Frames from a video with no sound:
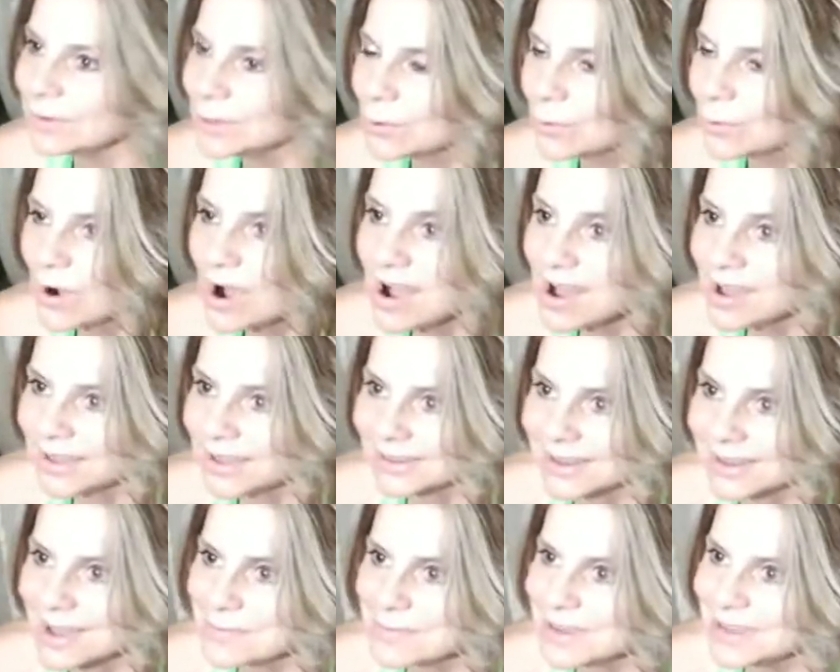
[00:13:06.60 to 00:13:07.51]
you want.
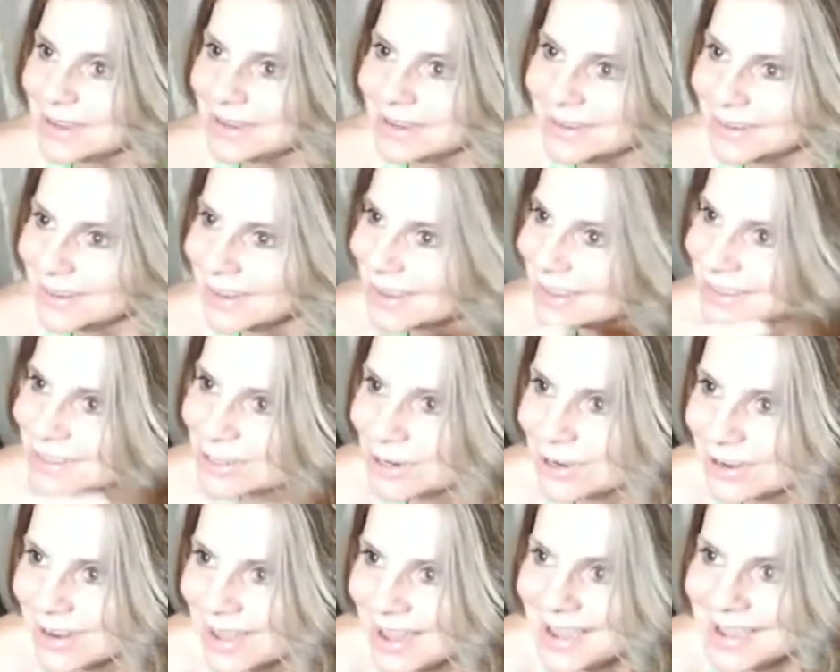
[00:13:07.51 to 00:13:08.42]
I mean, it's
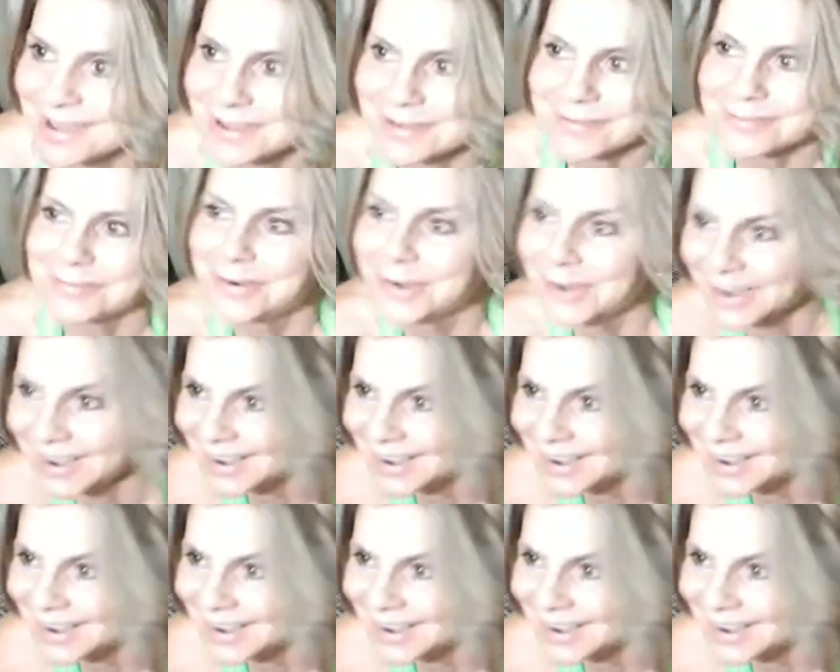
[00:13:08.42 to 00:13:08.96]
your life.